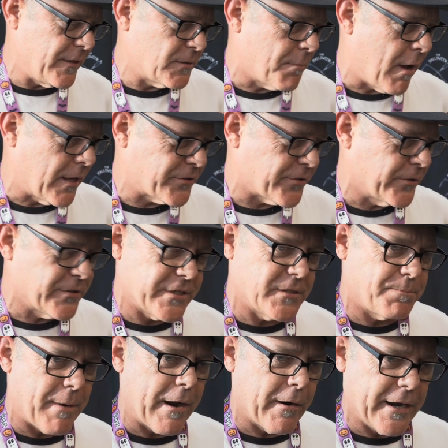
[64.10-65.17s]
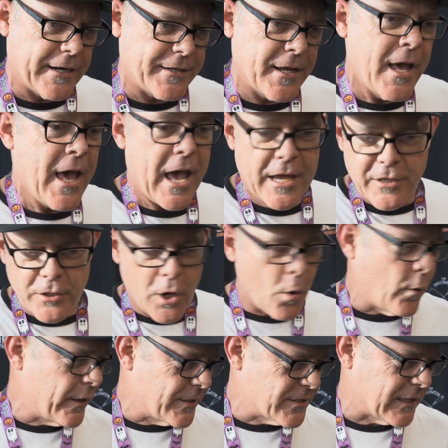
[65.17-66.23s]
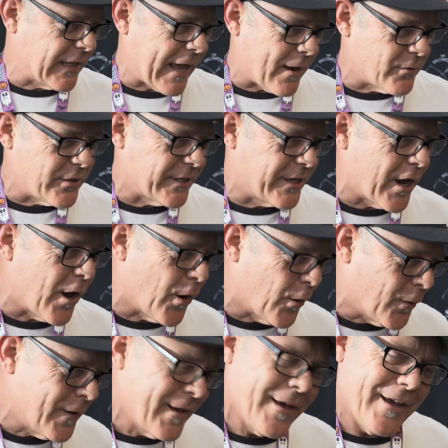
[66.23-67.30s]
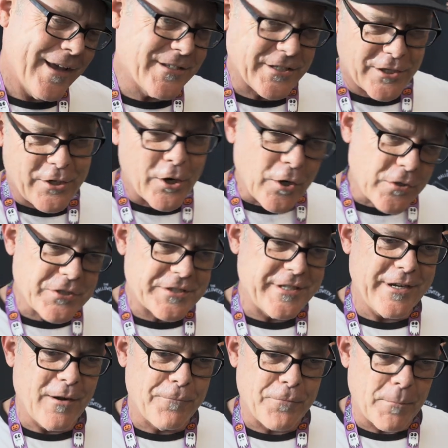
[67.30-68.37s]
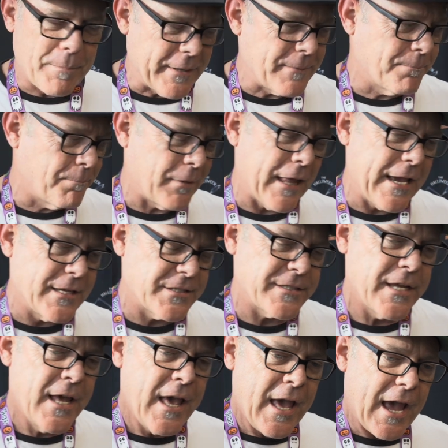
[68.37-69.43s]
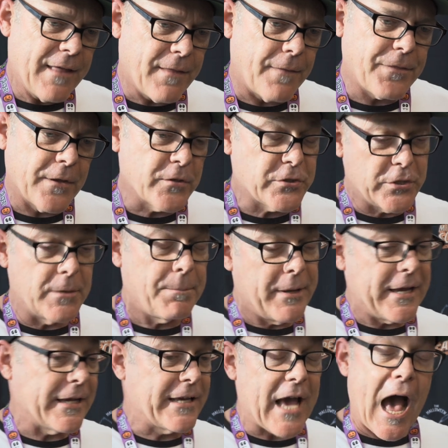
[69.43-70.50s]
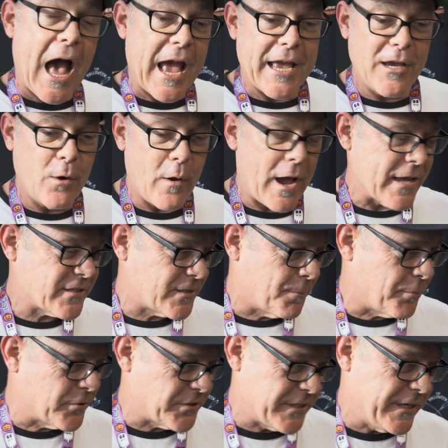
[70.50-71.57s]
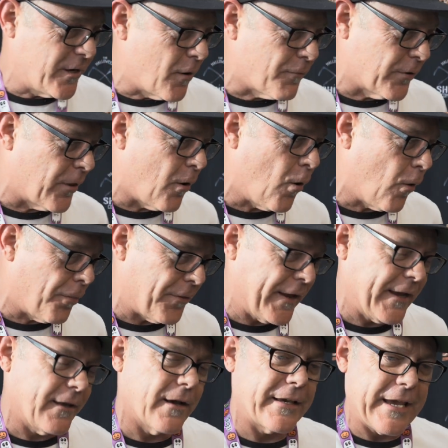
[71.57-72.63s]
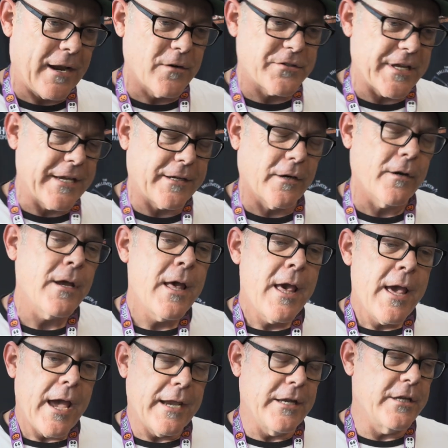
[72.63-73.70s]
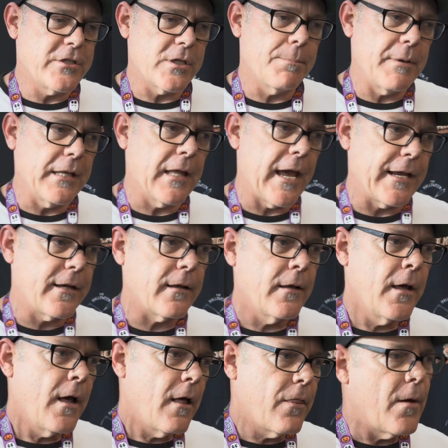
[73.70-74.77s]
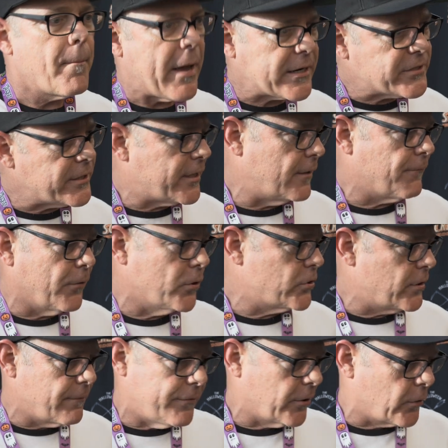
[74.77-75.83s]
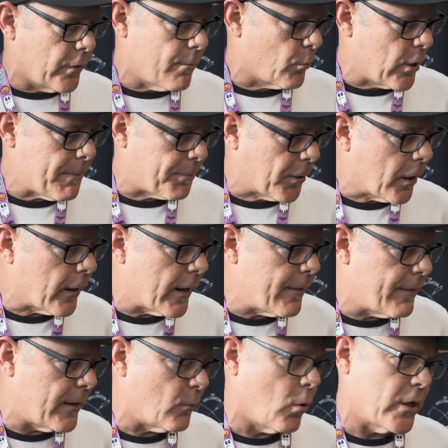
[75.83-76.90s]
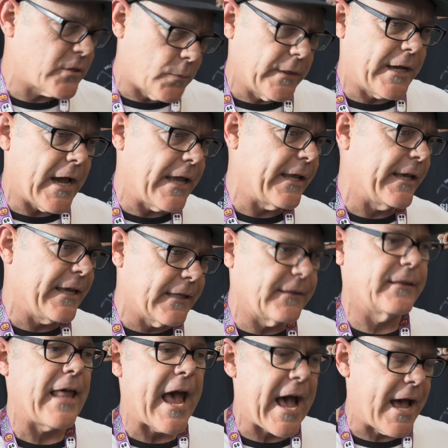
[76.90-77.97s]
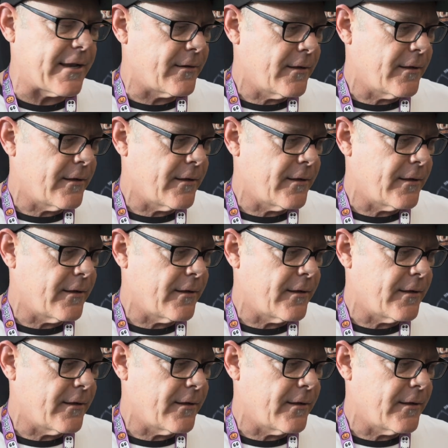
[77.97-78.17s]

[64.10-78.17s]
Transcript: monsters is buried and no one is allowed to go. It's a cursed, forbidden place, and that there should be a guy who has to proceed over the whole thing, a caretaker, and he should be like the Mexican version of the Grim Reaper. And then once we kind of get that,